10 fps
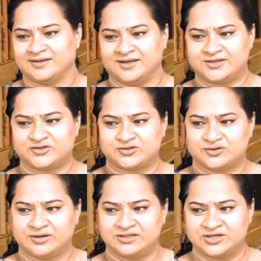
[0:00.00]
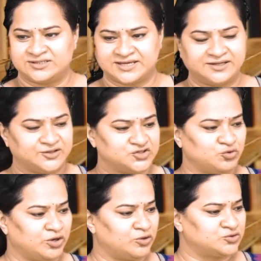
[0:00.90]
Yes, regional centers, you
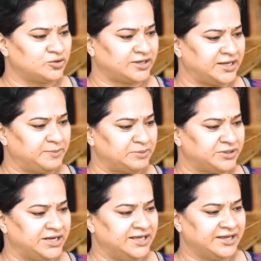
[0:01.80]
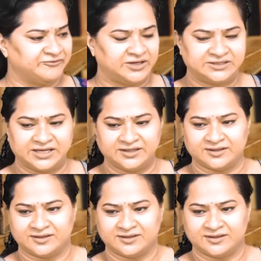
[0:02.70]
can also type. I'm reading everything.